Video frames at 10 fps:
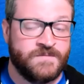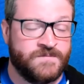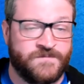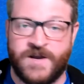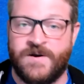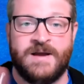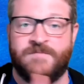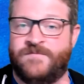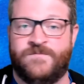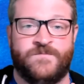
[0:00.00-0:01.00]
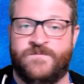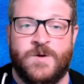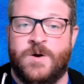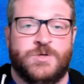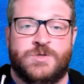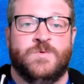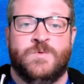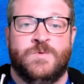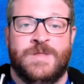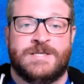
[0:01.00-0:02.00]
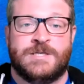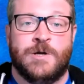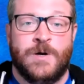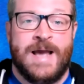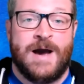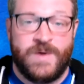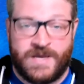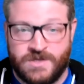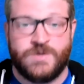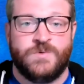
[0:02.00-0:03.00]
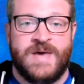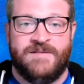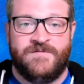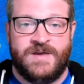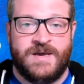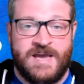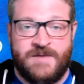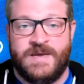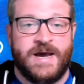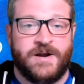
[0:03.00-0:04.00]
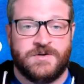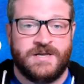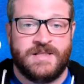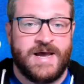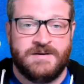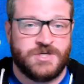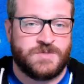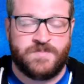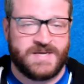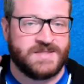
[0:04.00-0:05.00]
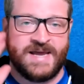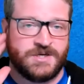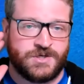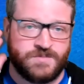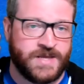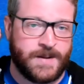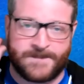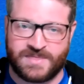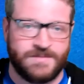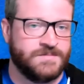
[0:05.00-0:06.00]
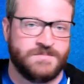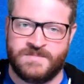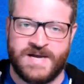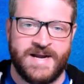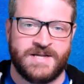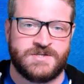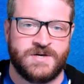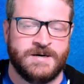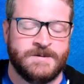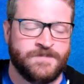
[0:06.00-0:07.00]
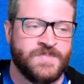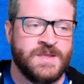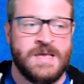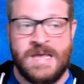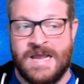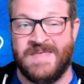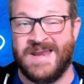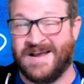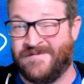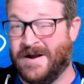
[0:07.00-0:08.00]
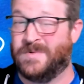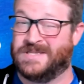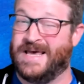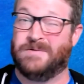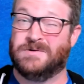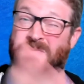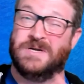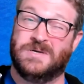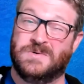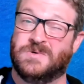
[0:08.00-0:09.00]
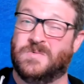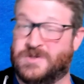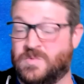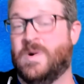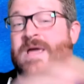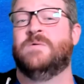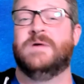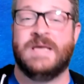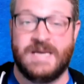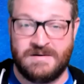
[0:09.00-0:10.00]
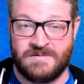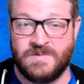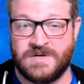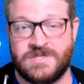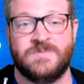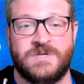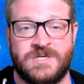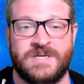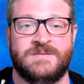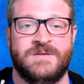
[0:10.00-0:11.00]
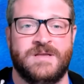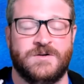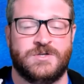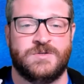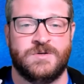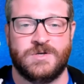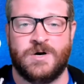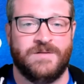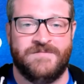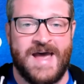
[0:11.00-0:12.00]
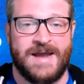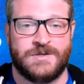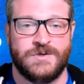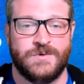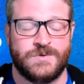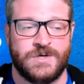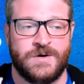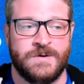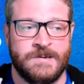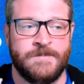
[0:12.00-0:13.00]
figure out let's learn how we can do that via API or CLI. Just pick that as your like guiding star. And then you got to figure out which language you want to use or which way you want to hit it or which, there's all of that too. So